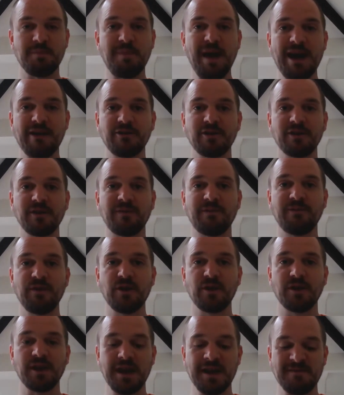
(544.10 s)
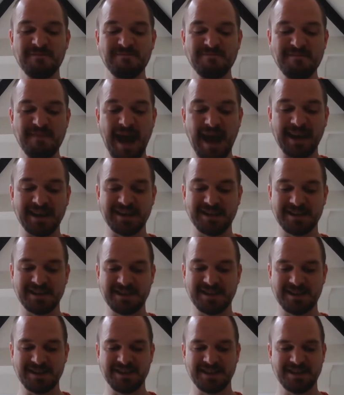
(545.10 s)
a barrel full of
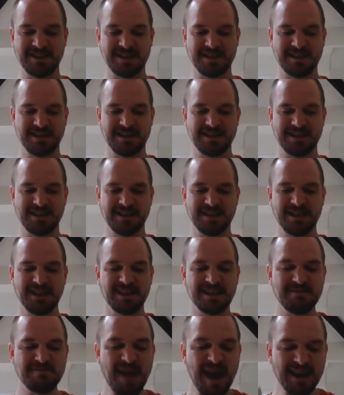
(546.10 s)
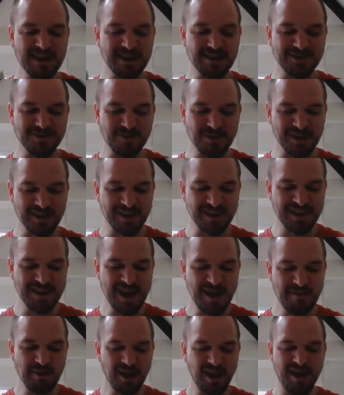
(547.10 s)
maggots. "The maggots will
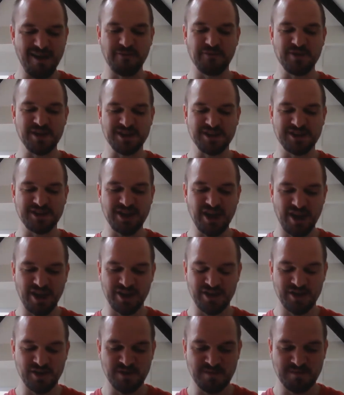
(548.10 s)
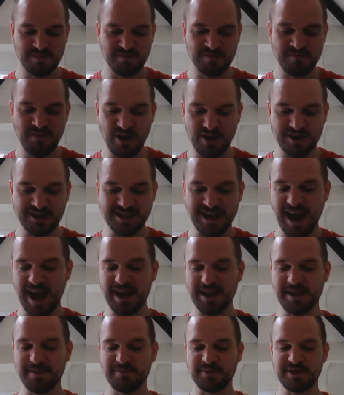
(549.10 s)
nibble off the dirt, you muck
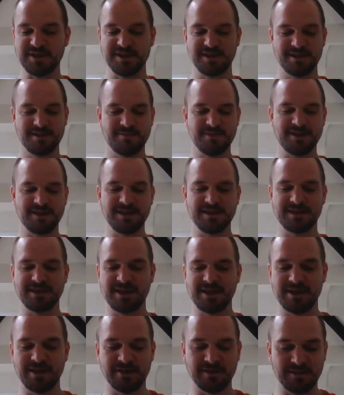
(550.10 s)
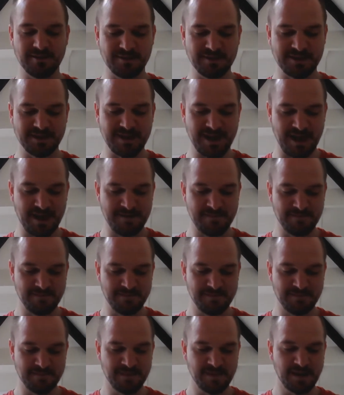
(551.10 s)
snipes," Mrs. Curdle would say.
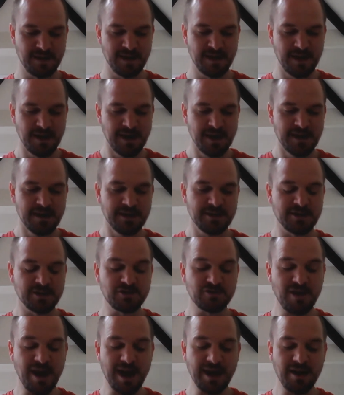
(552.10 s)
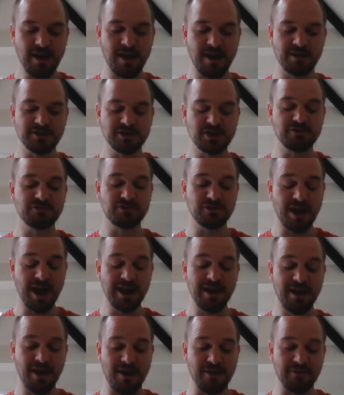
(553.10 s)
To dry
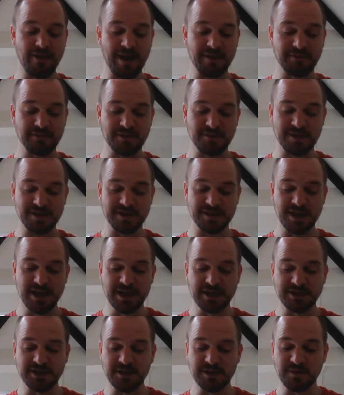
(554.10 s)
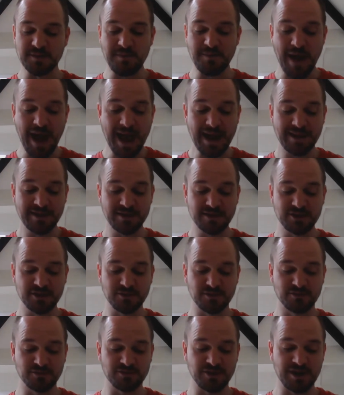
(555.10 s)
off afterwards, she would peg the
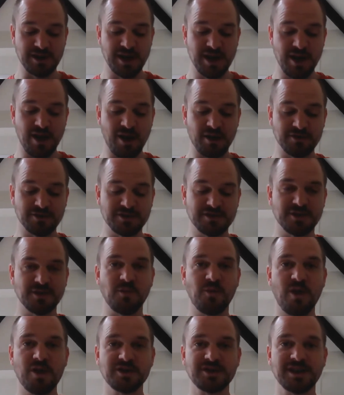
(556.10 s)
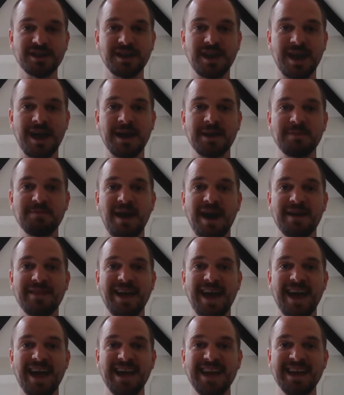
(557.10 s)
children onto the washing line by
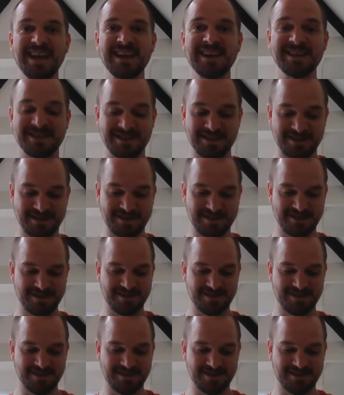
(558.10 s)
their ears.